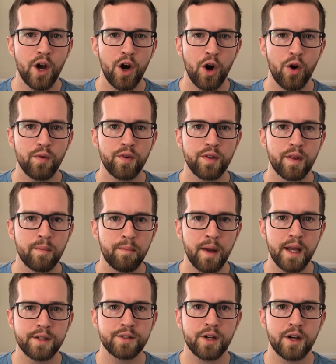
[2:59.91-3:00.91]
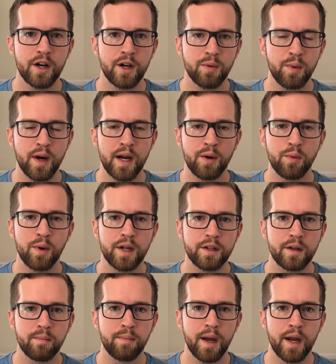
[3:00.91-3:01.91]
over the base hardware when
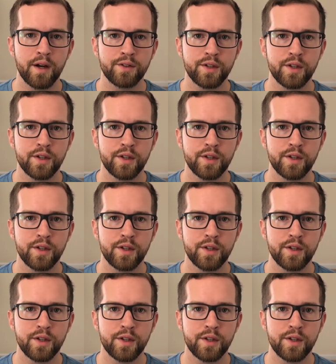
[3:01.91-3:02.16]
compared to the